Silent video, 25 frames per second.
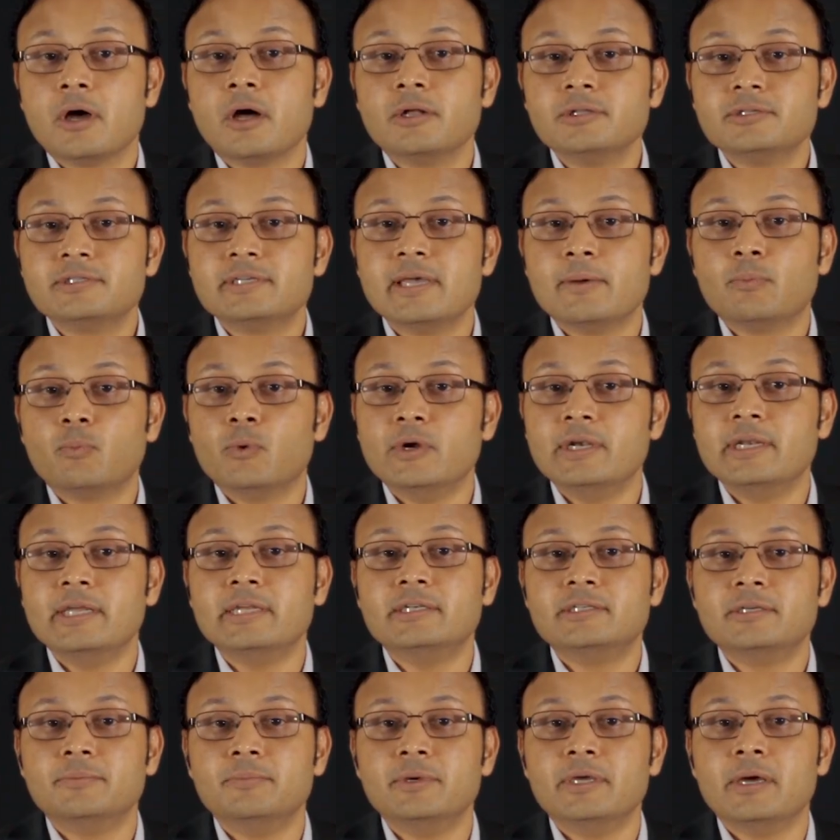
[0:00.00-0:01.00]
concept we
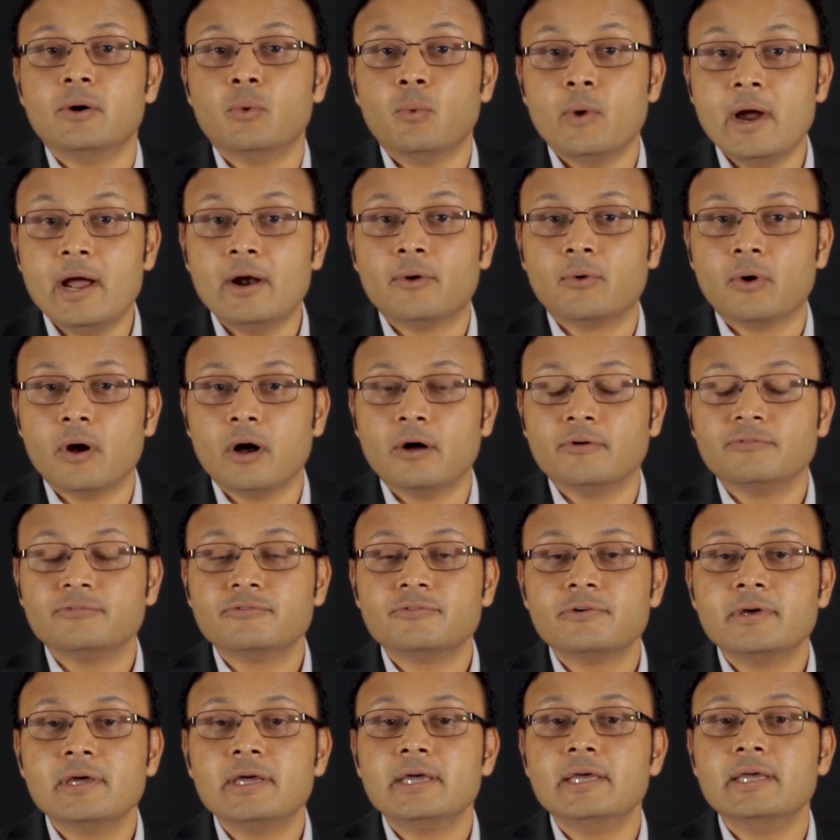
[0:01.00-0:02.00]
need to be aware of
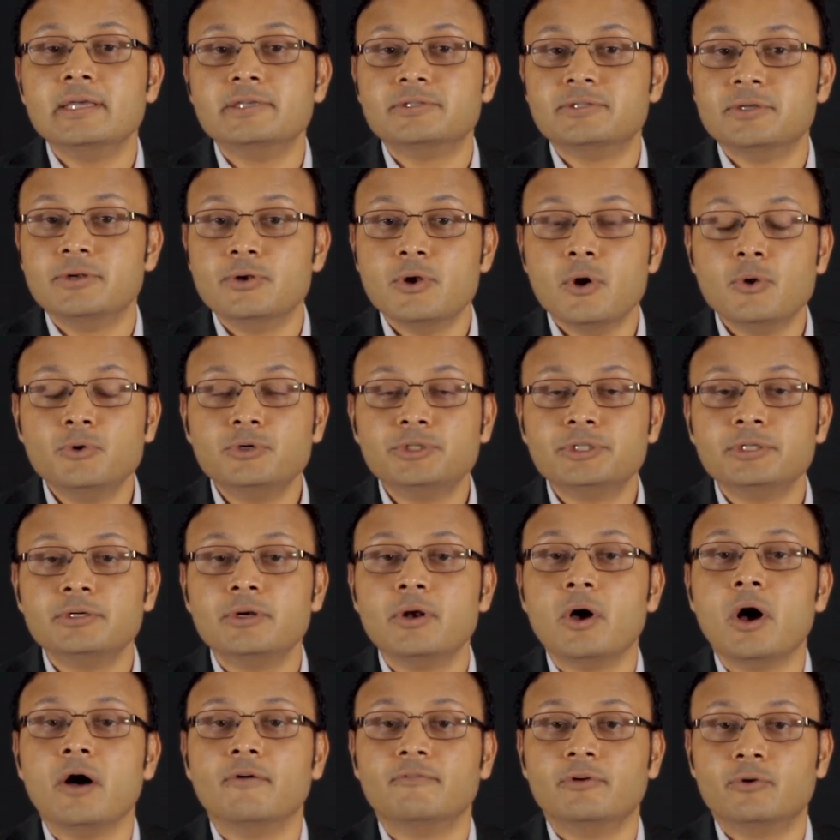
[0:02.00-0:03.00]
is the
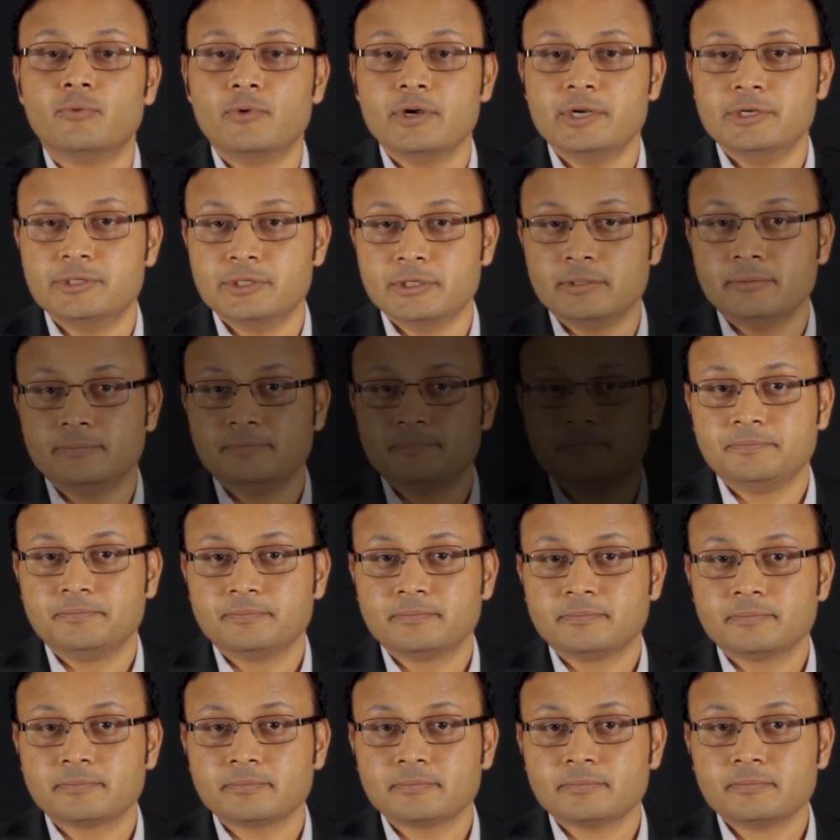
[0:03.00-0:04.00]
notion of a region.
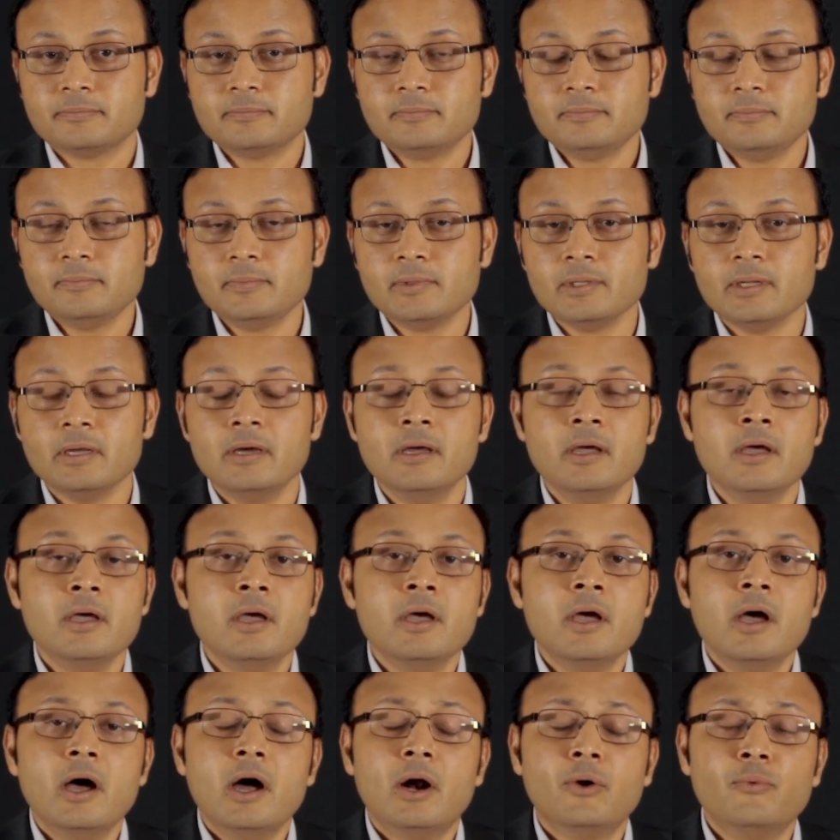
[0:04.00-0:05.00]

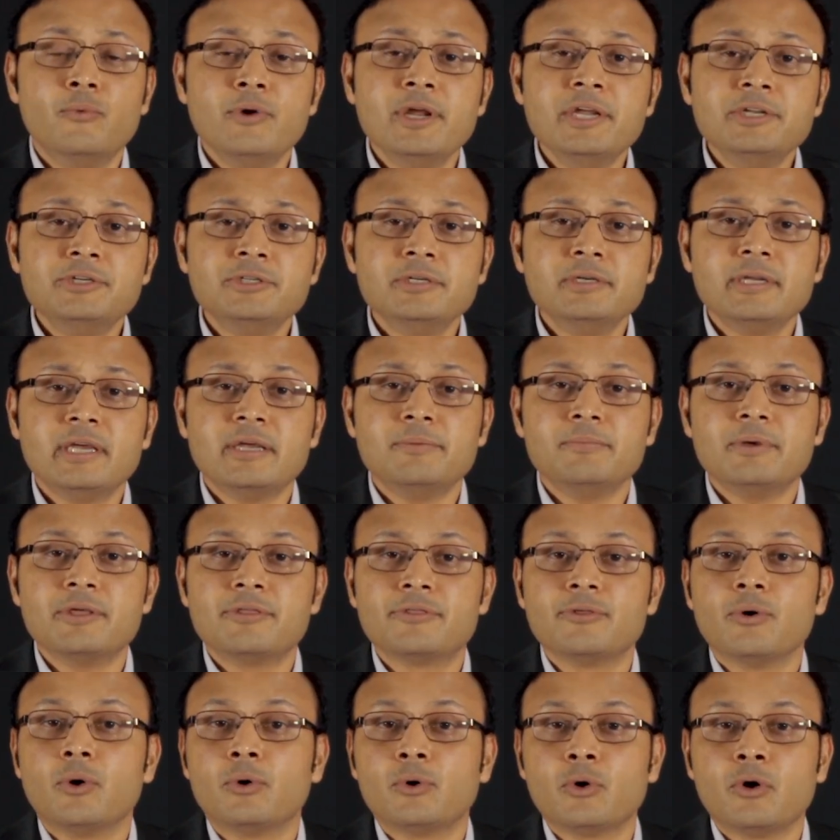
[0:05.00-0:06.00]
A region can be
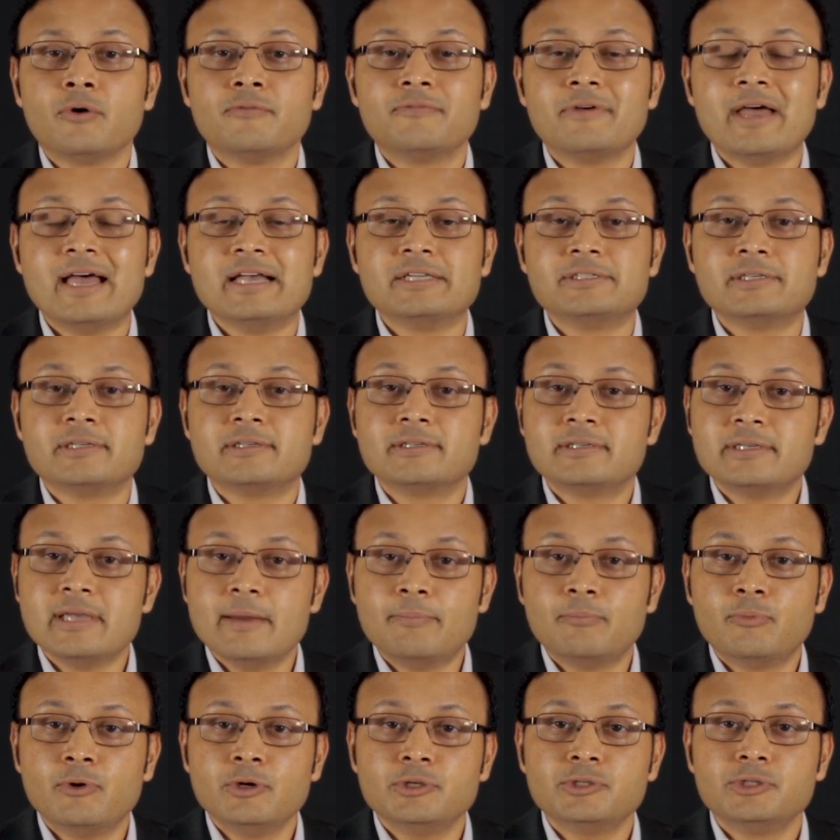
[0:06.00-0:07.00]
thought of as a
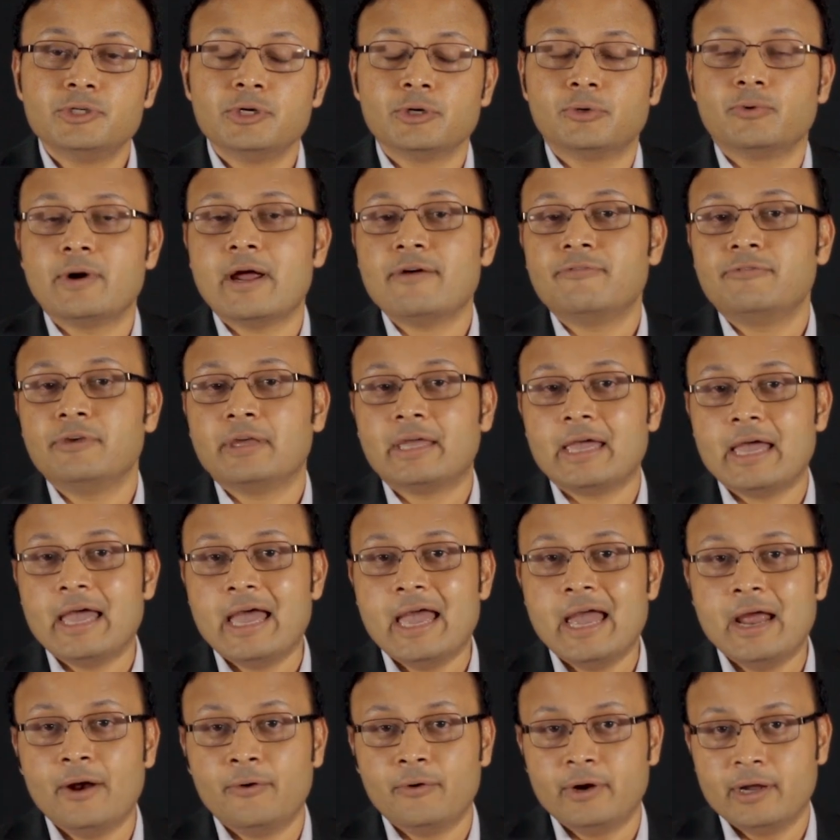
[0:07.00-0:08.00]
separate geographic
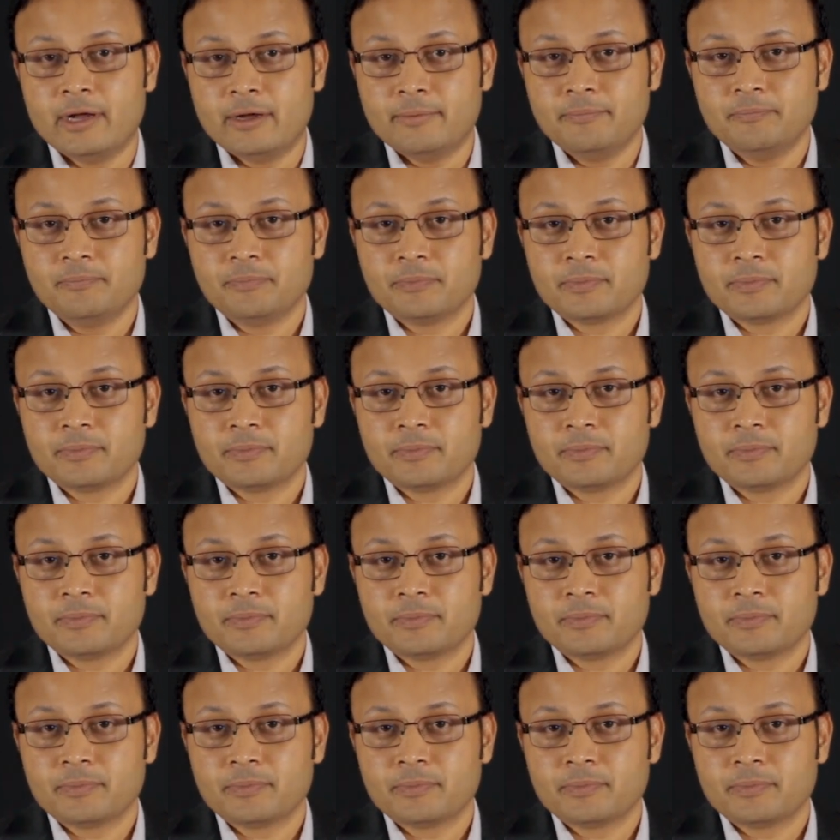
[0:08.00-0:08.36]
area.